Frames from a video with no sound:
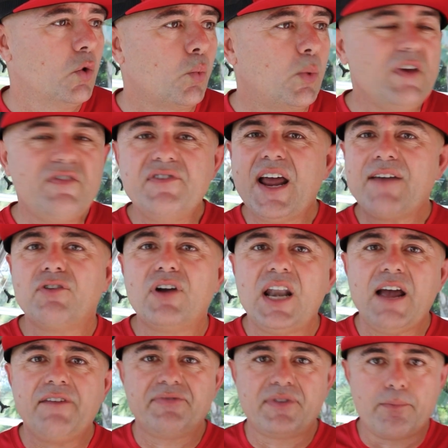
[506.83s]
we've never
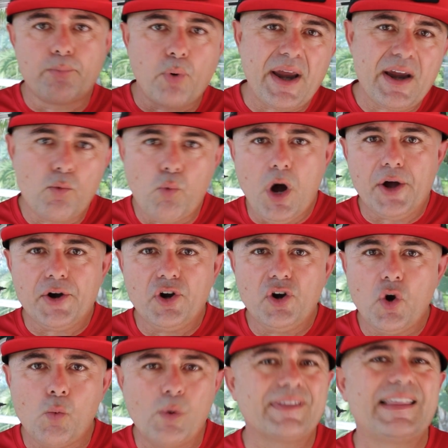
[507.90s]
left the
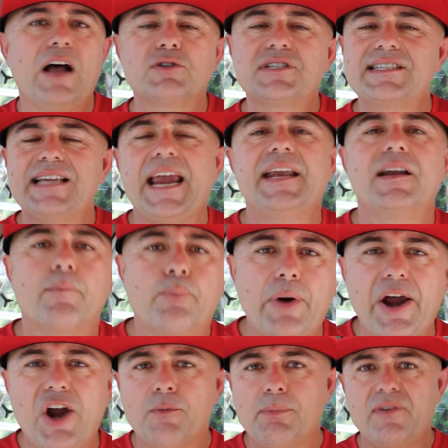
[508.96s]
breakwater without saying a
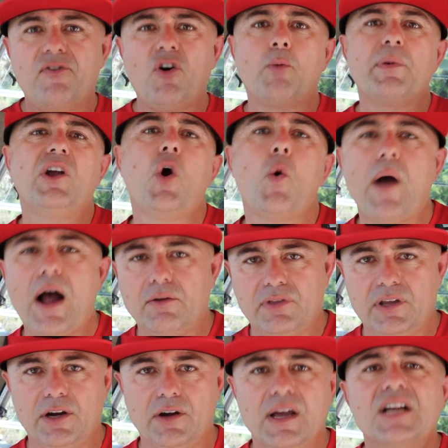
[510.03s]
prayer before we go out
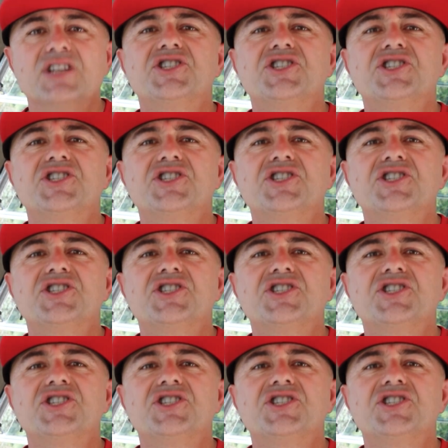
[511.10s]
there.